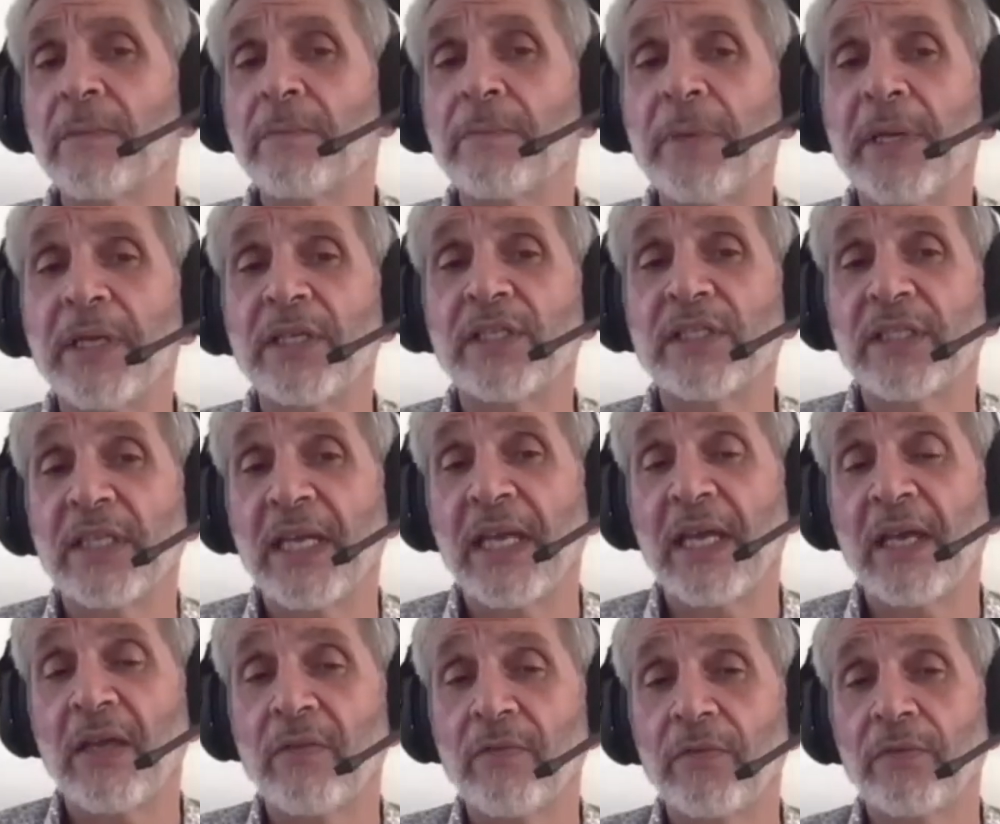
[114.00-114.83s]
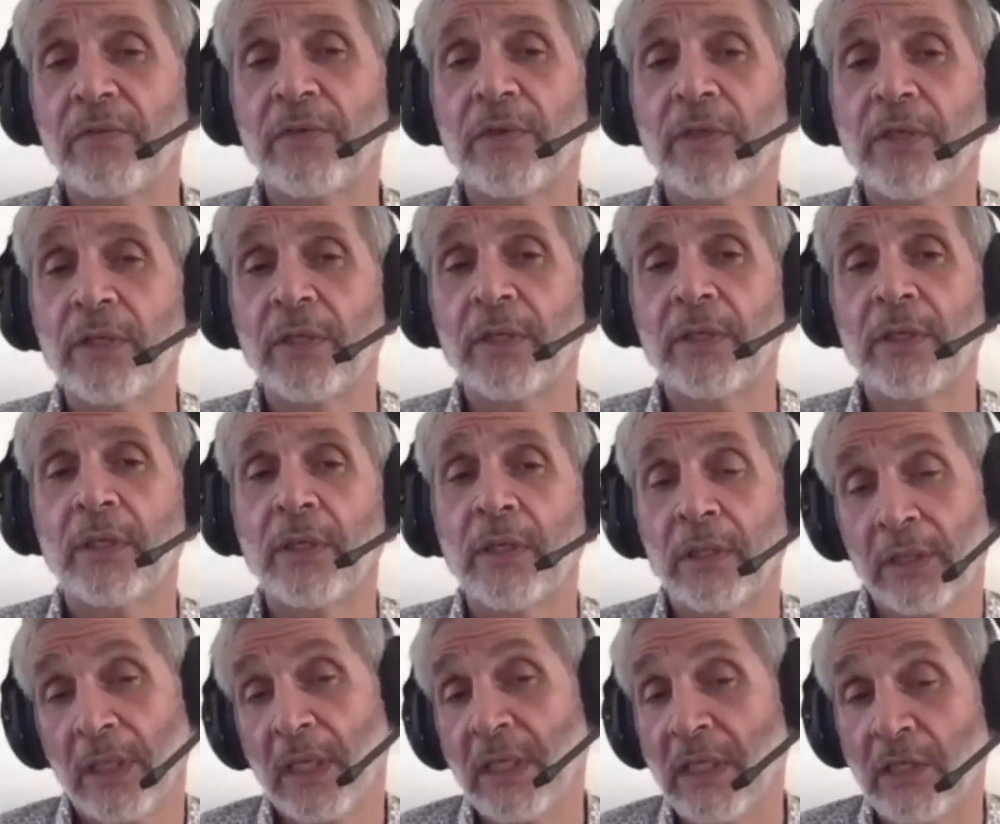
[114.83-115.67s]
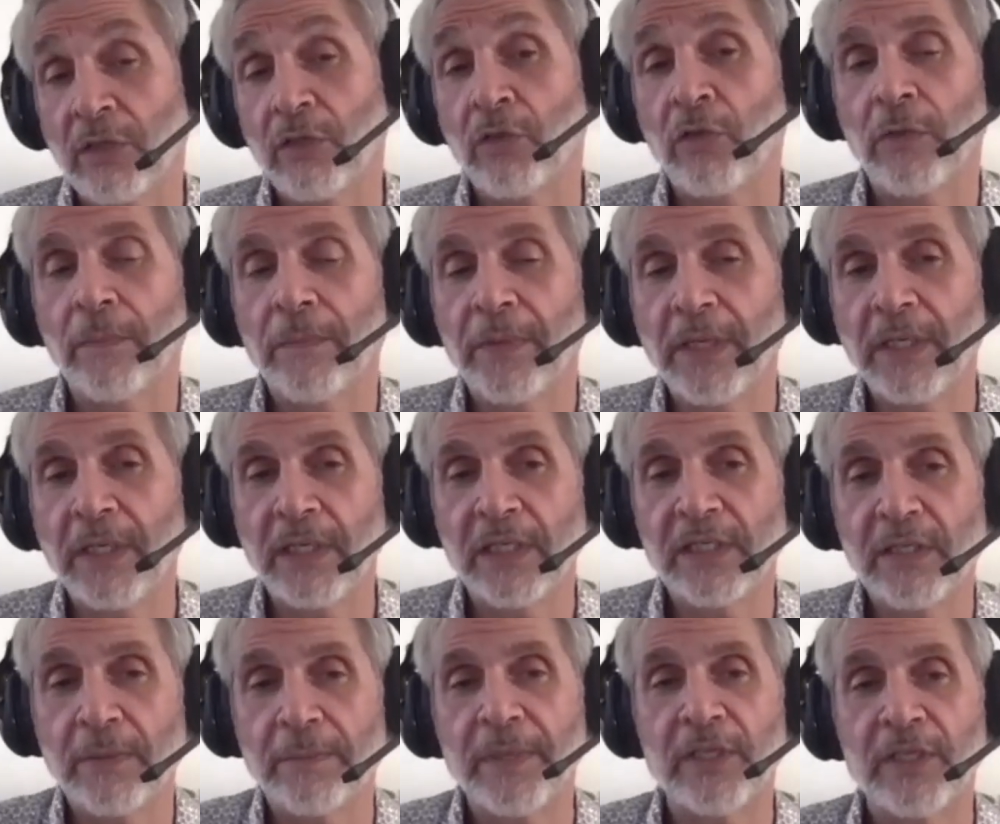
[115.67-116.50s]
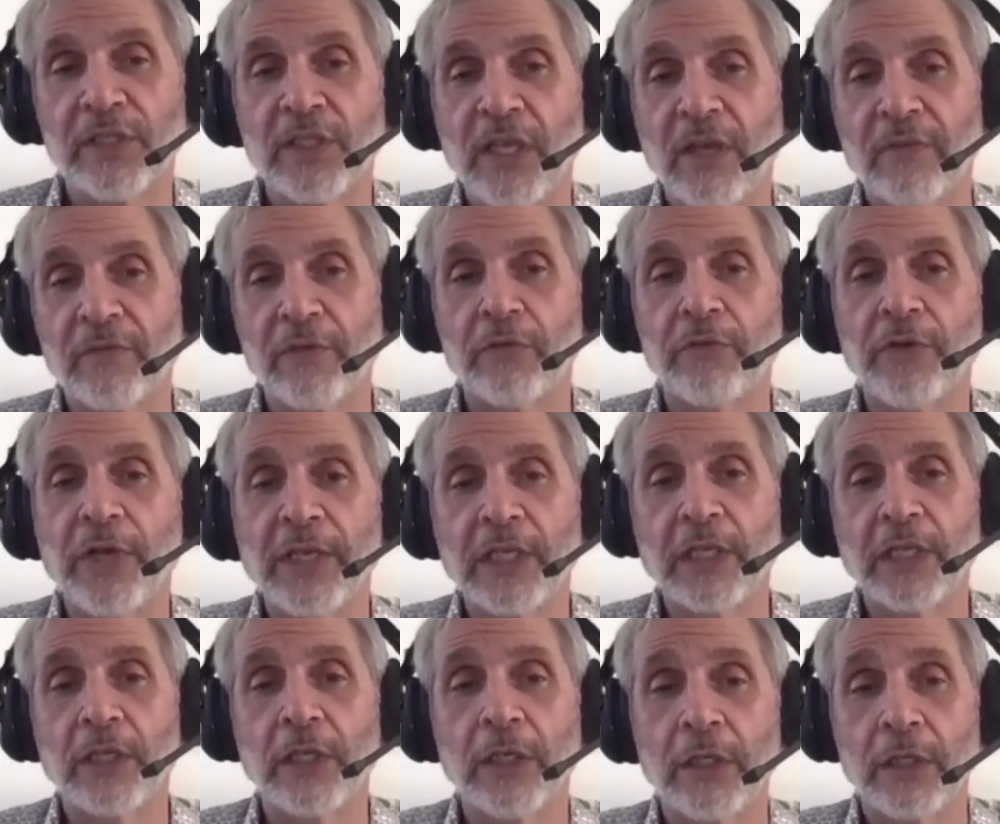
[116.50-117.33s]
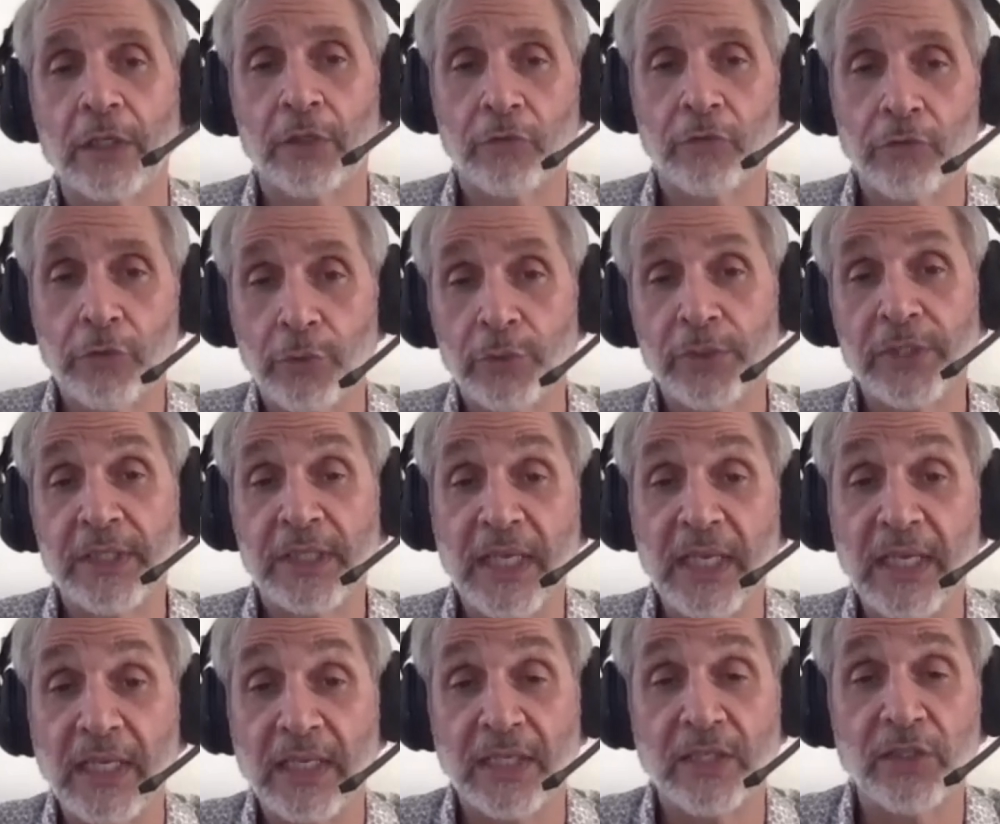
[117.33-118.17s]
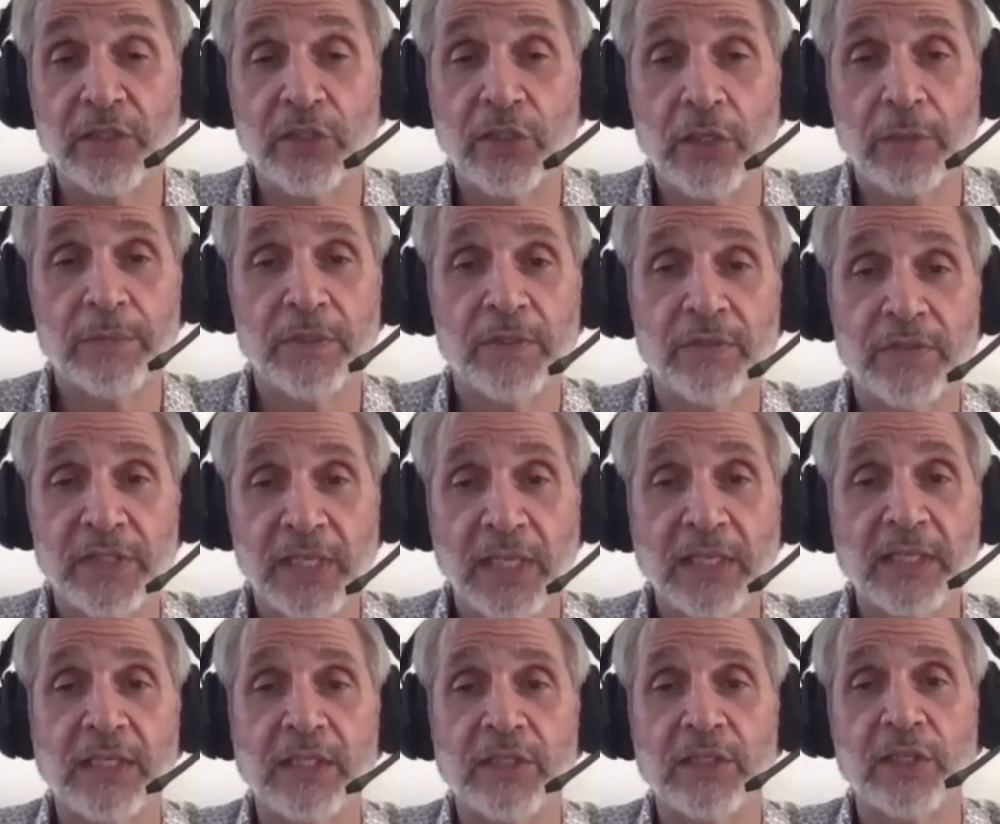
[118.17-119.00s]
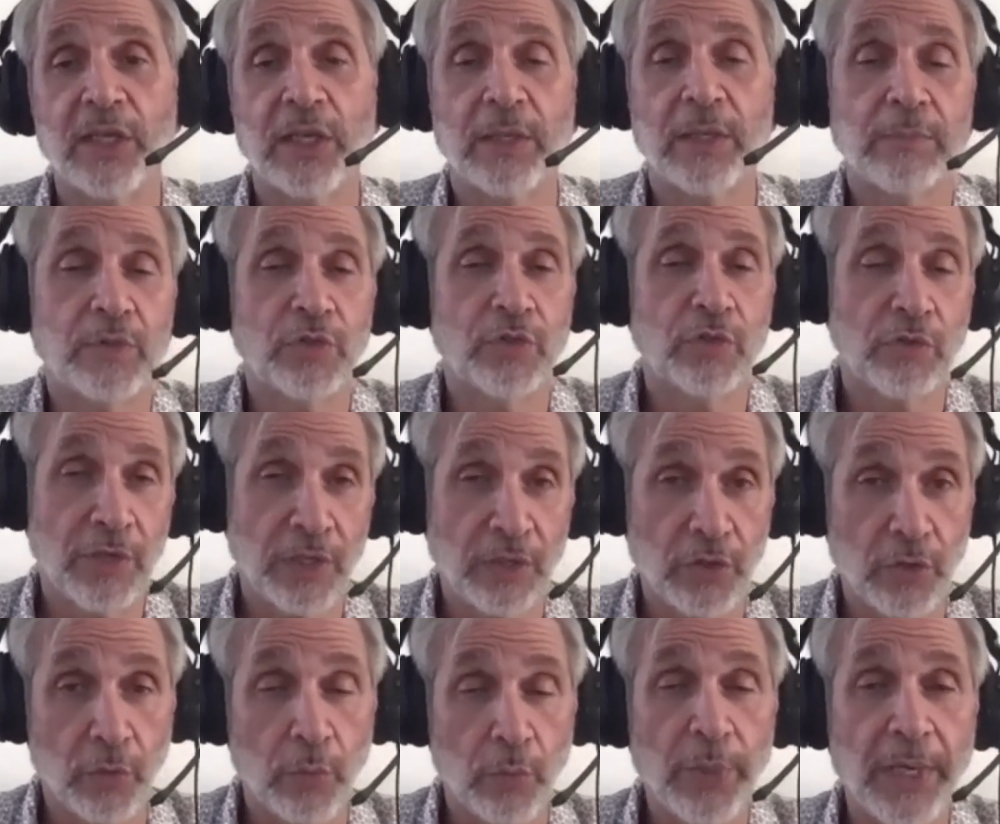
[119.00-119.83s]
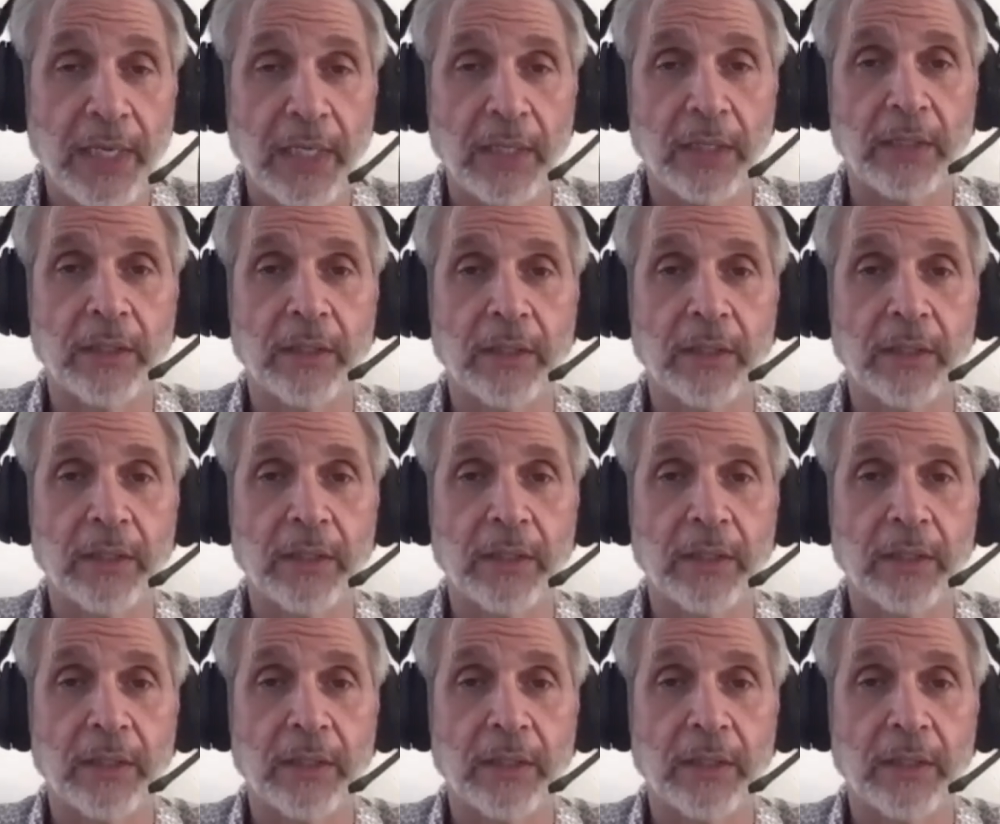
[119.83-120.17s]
best to have, again, in your opinion, is it best to have a regular routine in terms of study times during the week?